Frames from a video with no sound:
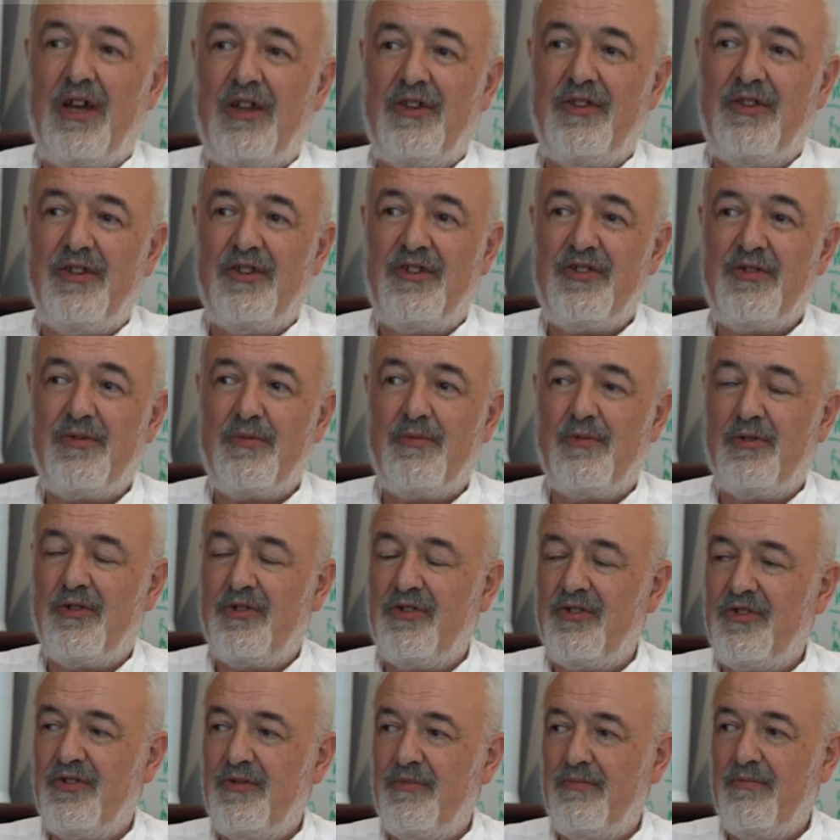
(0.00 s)
And this
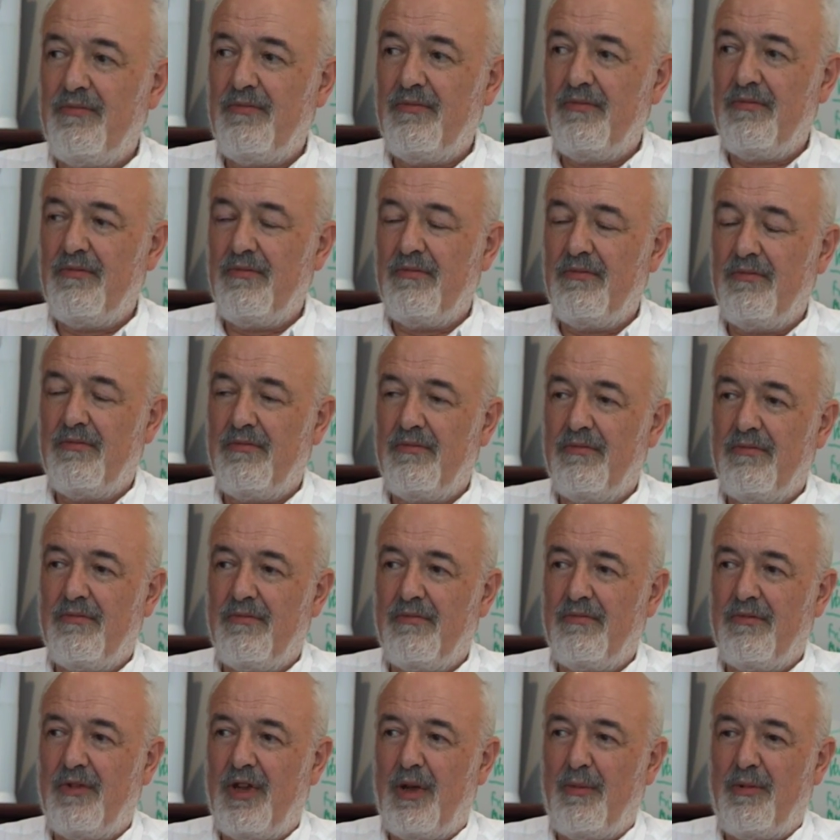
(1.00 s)
was,
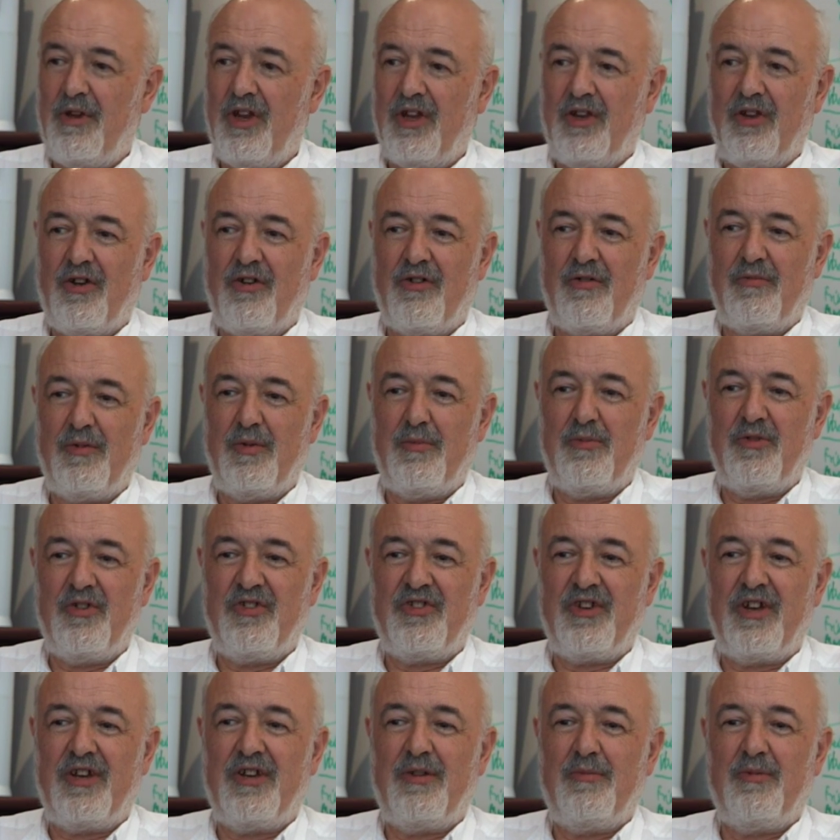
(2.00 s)
I mean, I can't remember
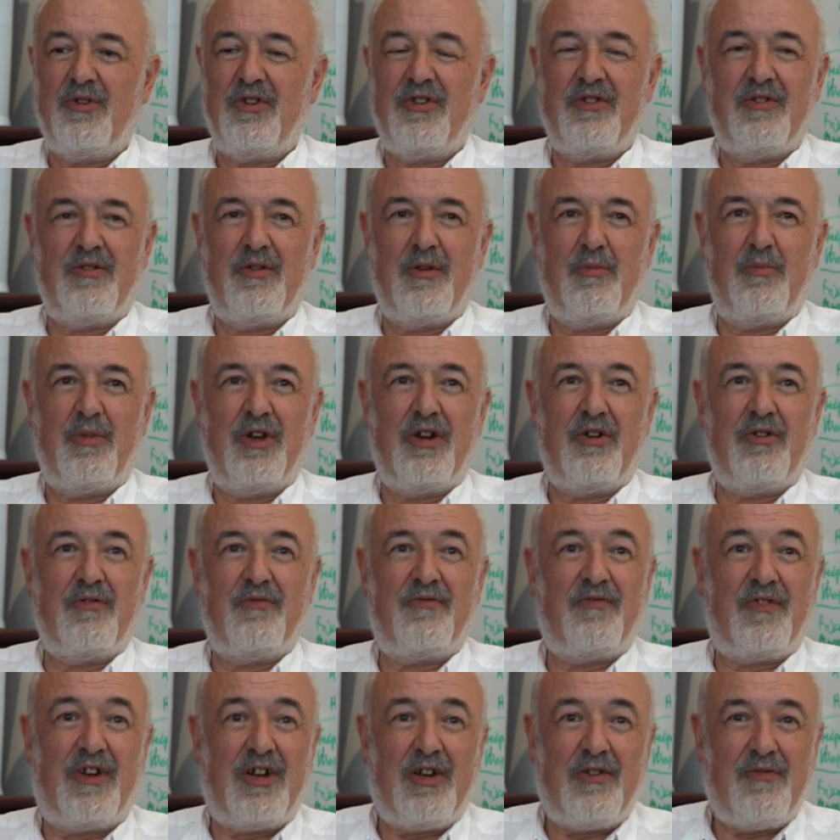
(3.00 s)
exactly, but about
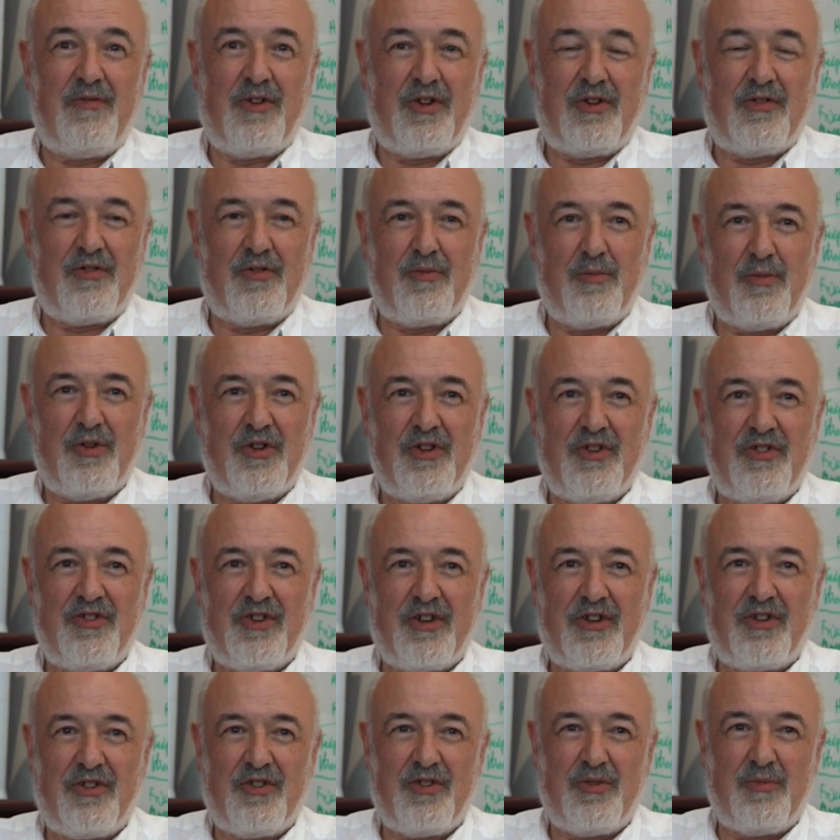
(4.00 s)
500
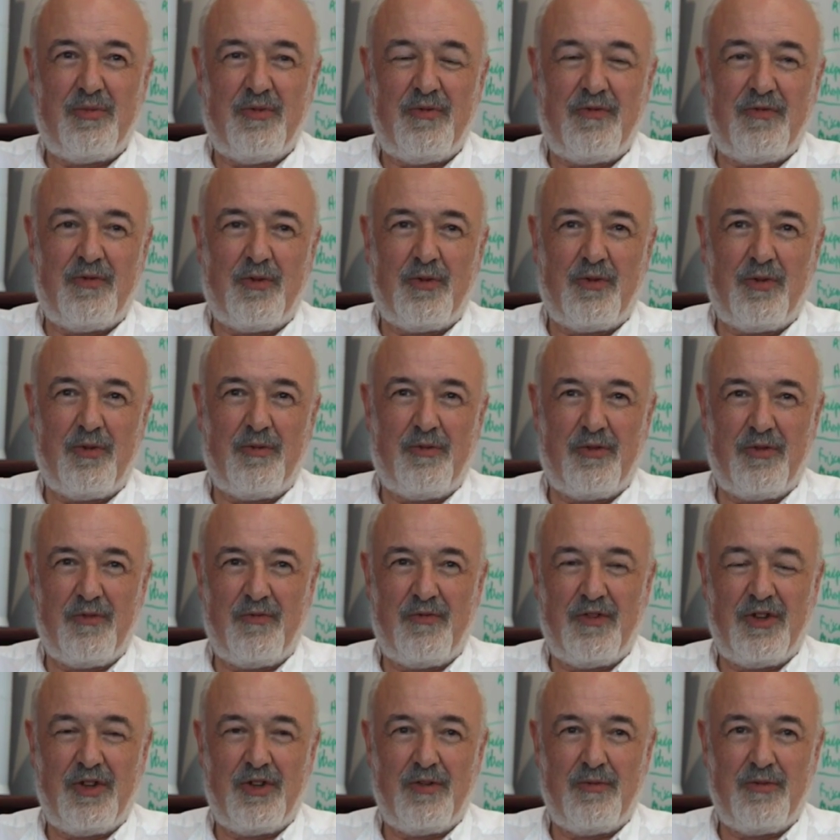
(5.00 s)
milliseconds before the
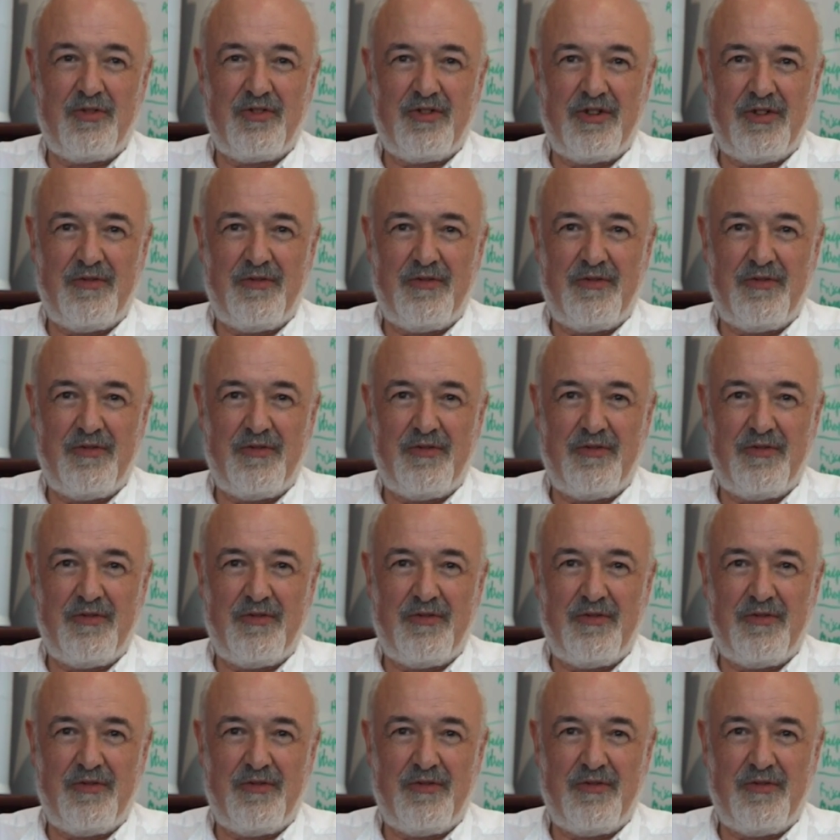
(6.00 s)
finger was